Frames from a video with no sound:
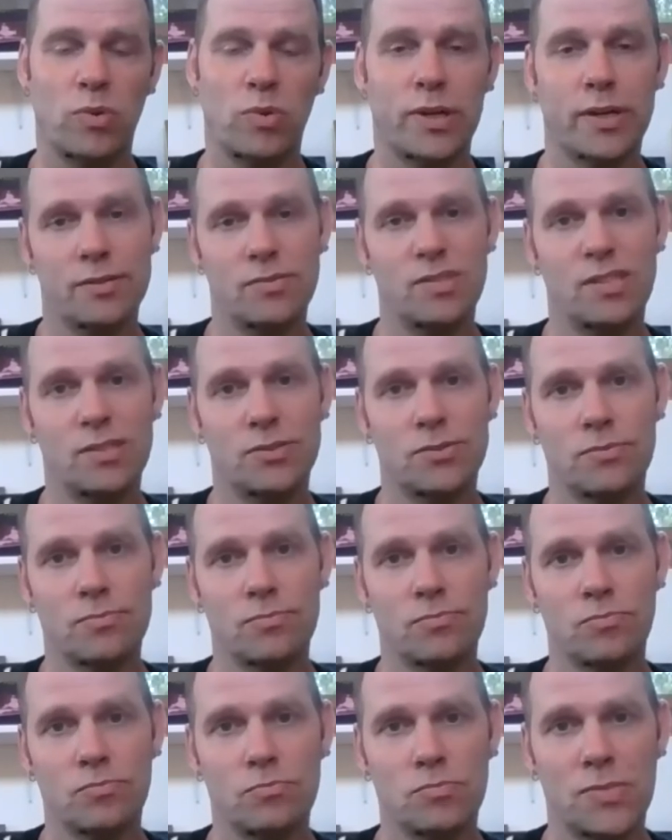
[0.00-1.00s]
it isn't
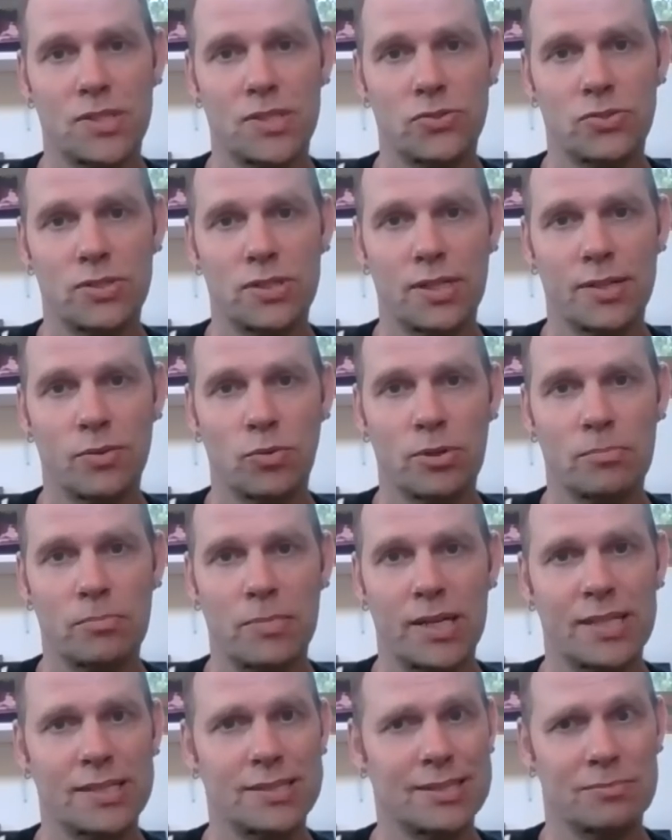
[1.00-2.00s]
necessarily what
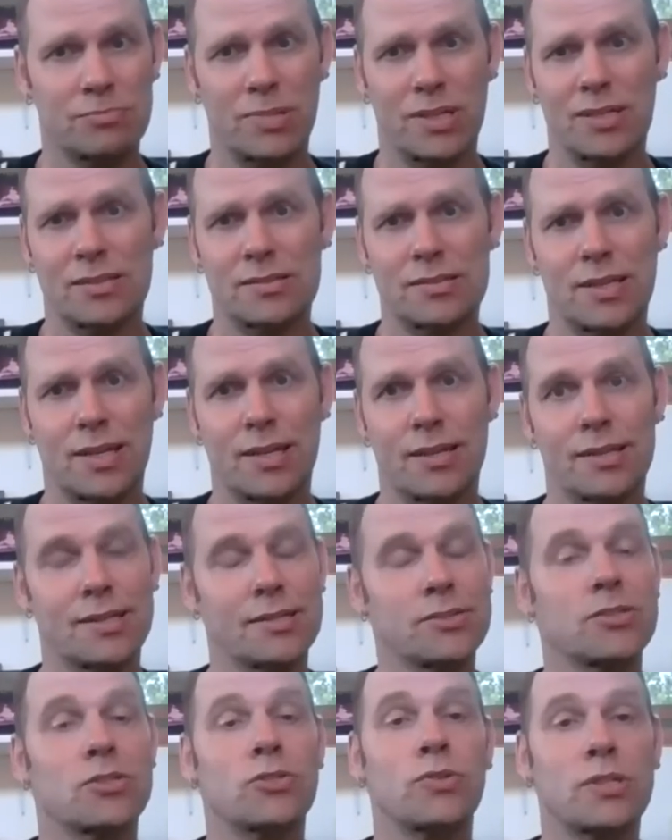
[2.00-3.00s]
makes it, but it's, I think
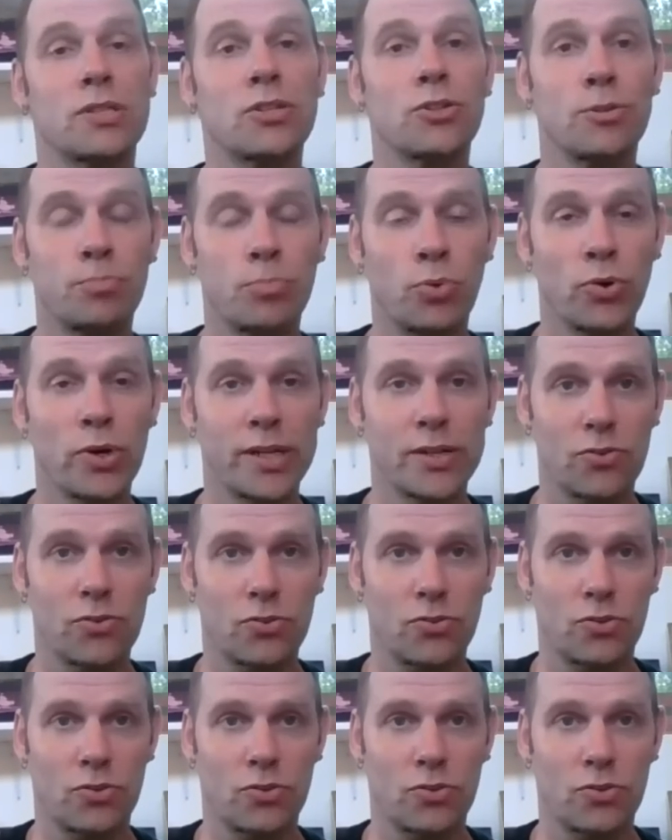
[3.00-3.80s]
it's a critical point